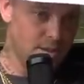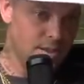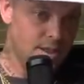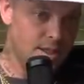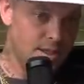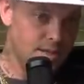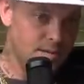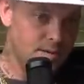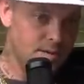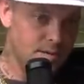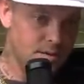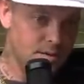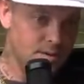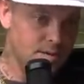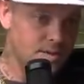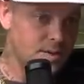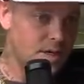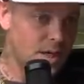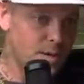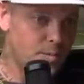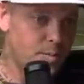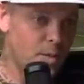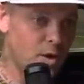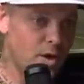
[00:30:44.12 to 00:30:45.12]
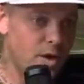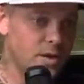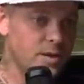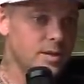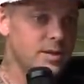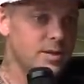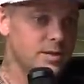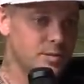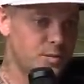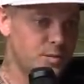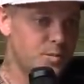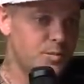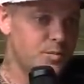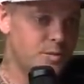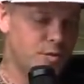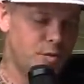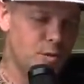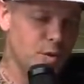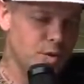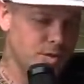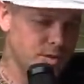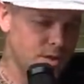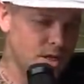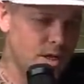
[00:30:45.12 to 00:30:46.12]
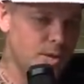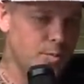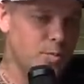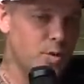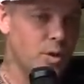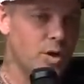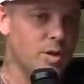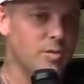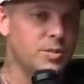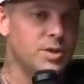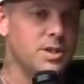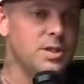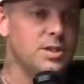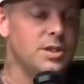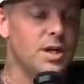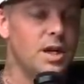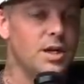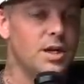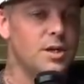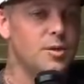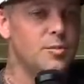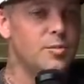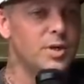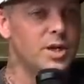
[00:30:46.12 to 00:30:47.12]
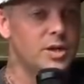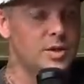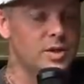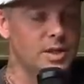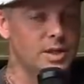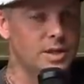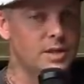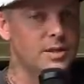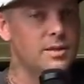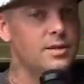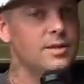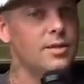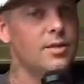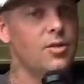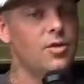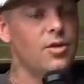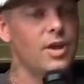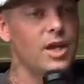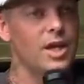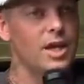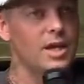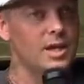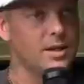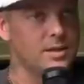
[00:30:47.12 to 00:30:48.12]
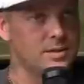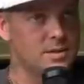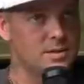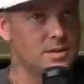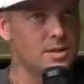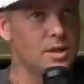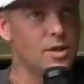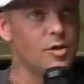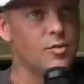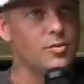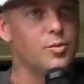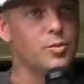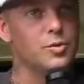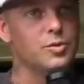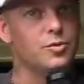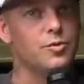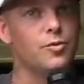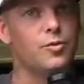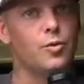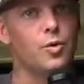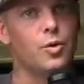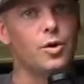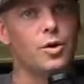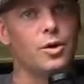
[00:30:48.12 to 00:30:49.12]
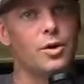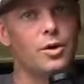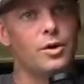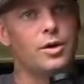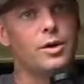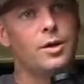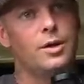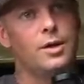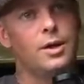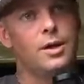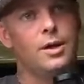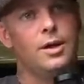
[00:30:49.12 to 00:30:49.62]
yeah the, the skate part is for skateboarding, but the documentary thing itself was for